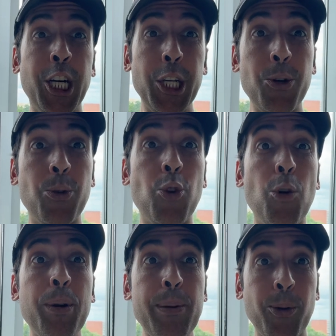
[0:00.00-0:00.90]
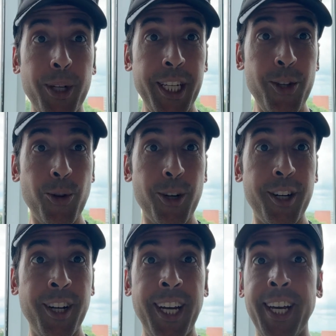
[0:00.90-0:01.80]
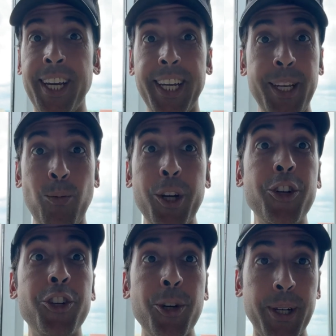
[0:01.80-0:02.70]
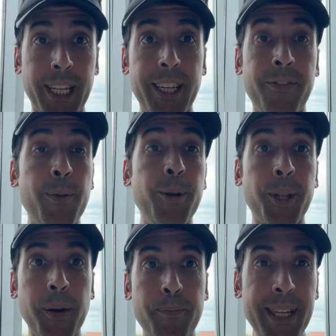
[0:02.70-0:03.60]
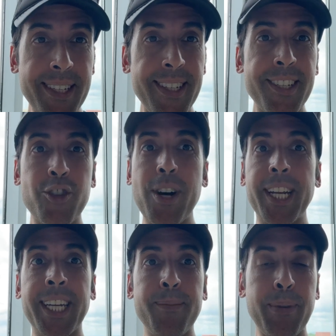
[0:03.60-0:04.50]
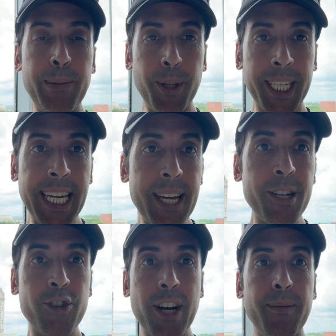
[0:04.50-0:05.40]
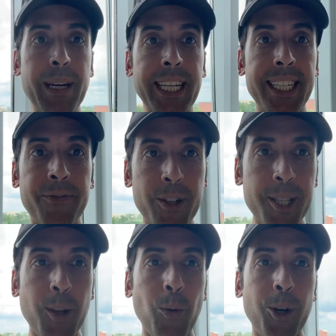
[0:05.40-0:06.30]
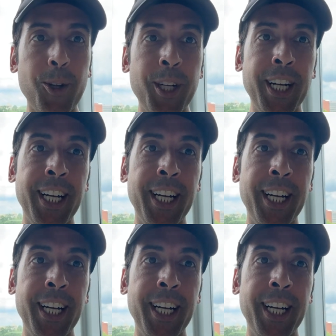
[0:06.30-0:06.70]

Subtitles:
you enroll people in what you're doing. If you're building a business, trying to get people together, trying to make a difference in the world.